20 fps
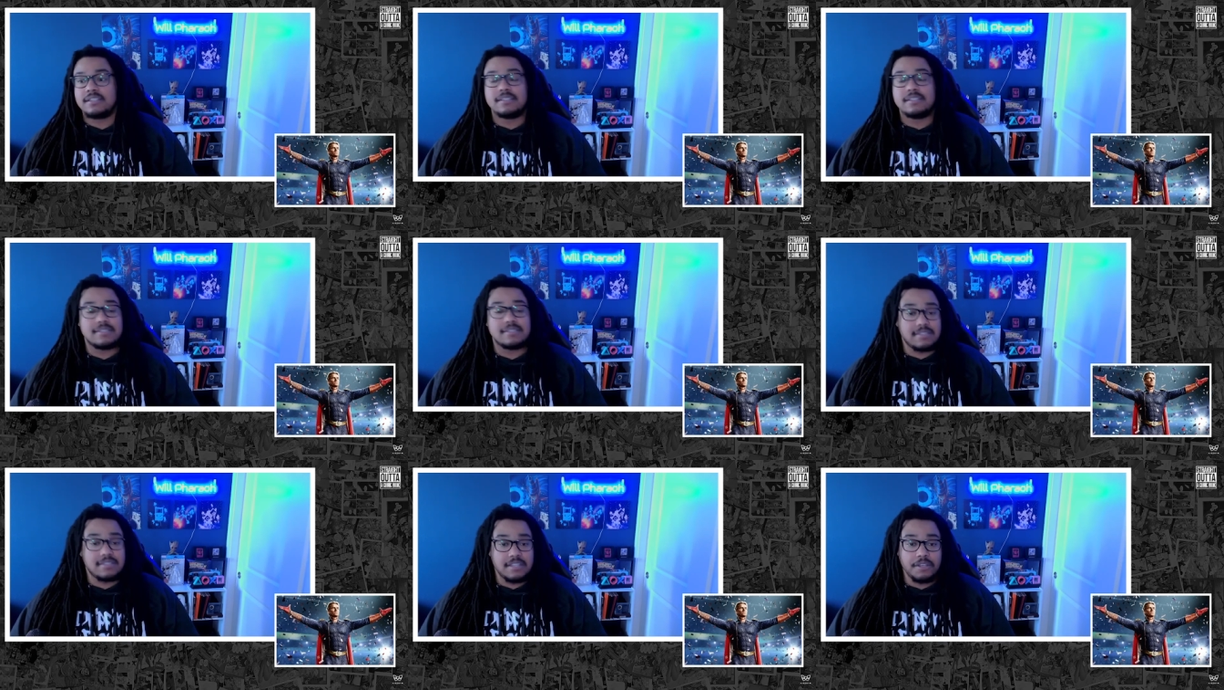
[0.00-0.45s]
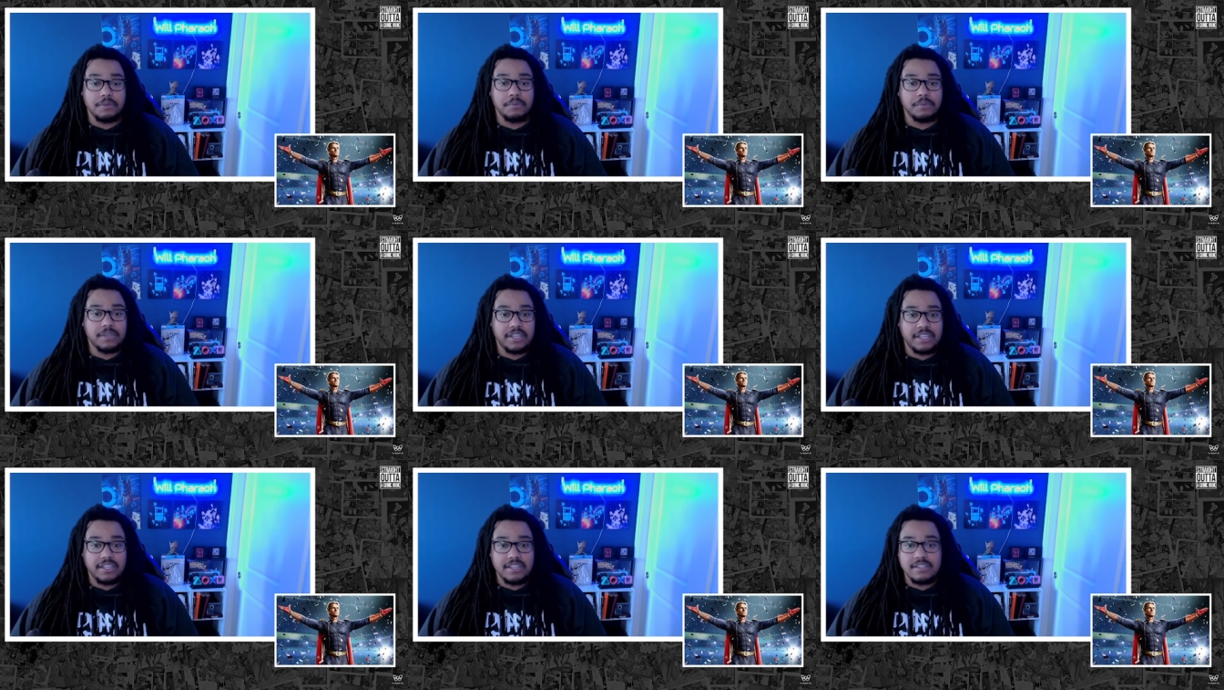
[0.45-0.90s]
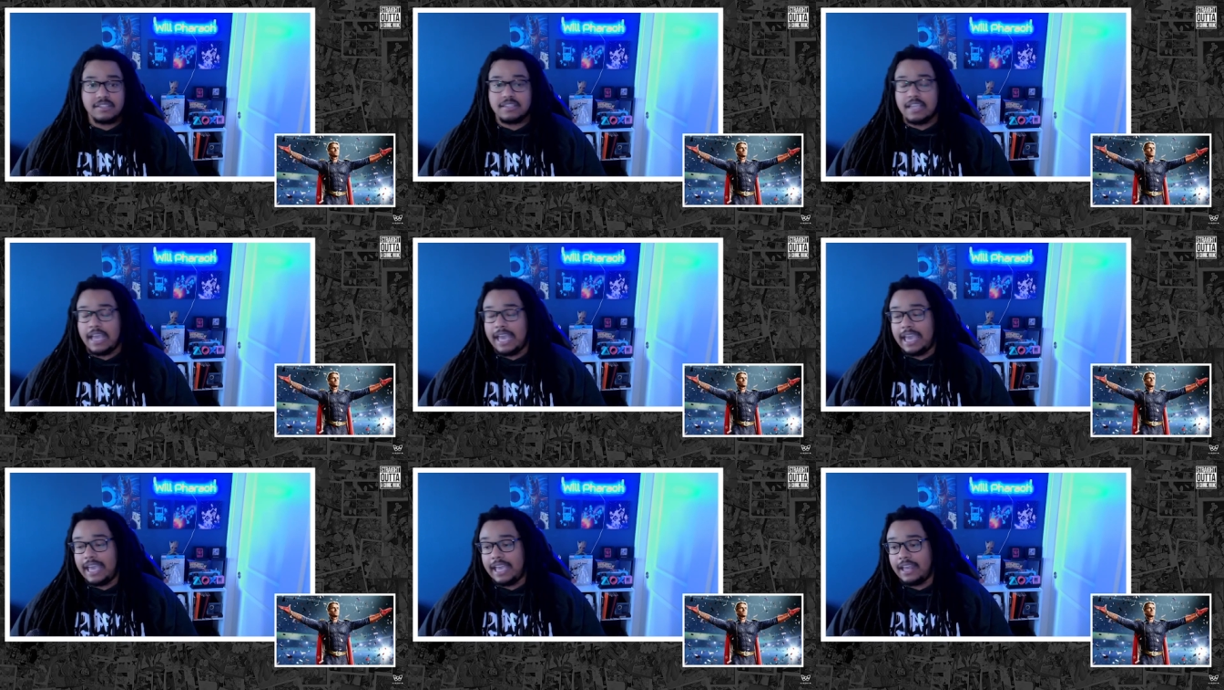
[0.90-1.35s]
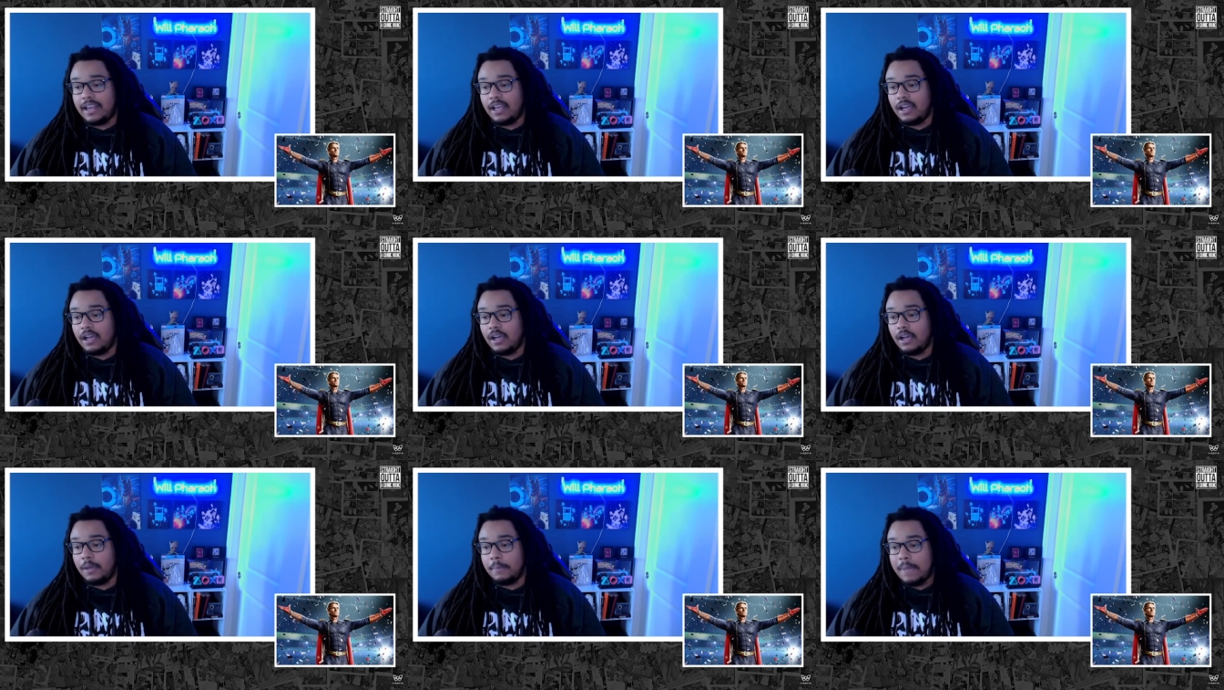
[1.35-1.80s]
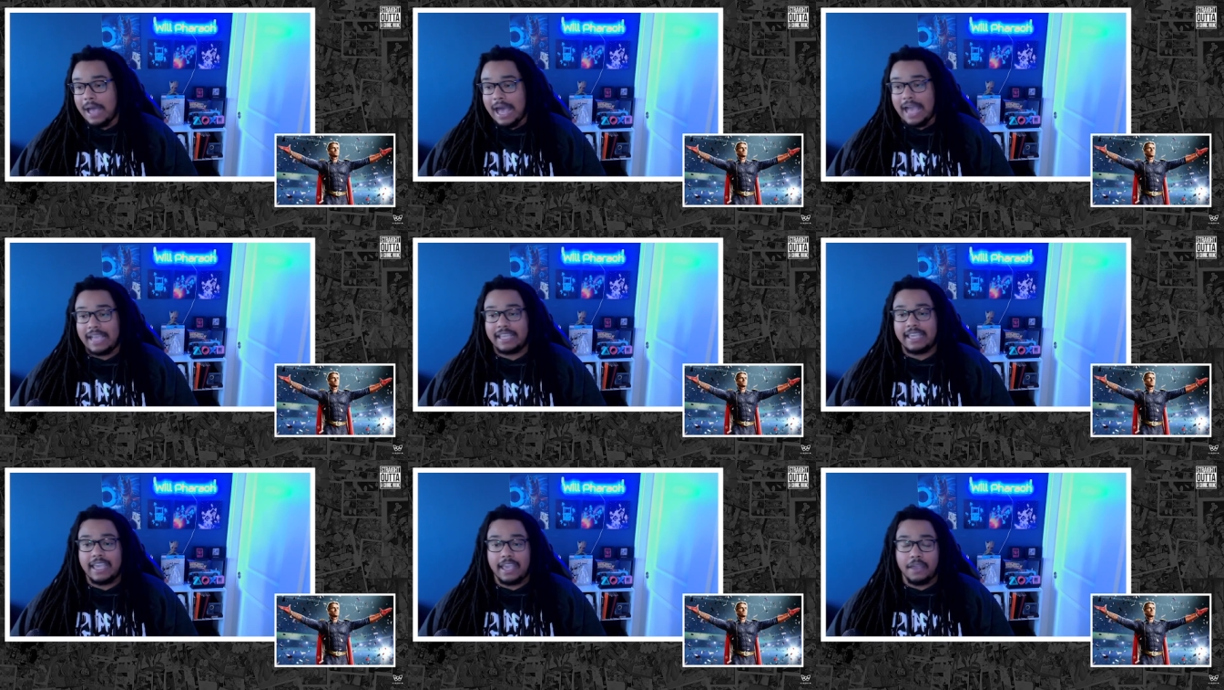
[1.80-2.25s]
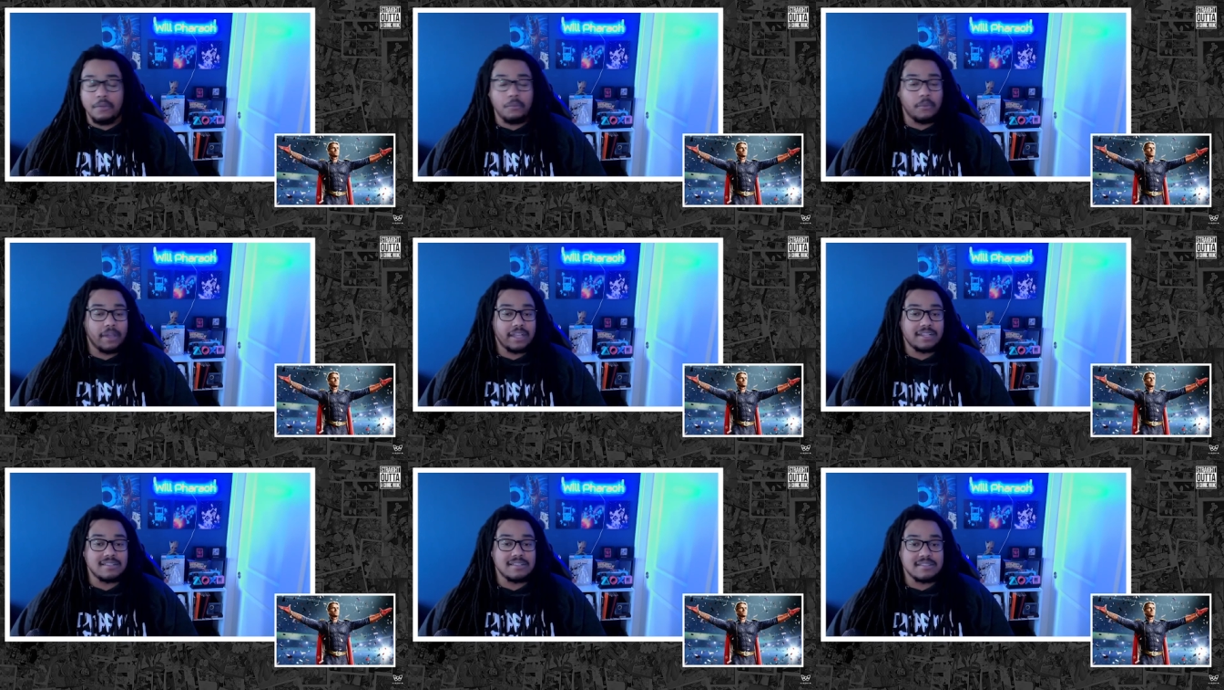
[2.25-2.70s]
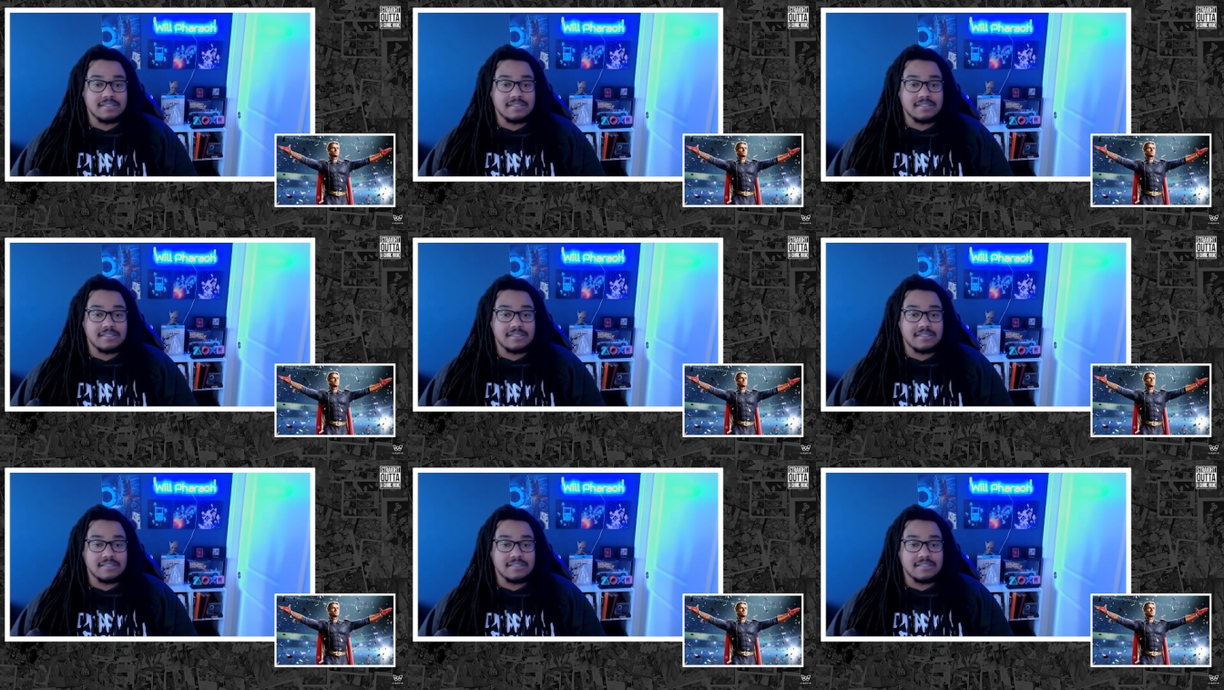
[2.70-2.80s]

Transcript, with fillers: series, and I can't wait to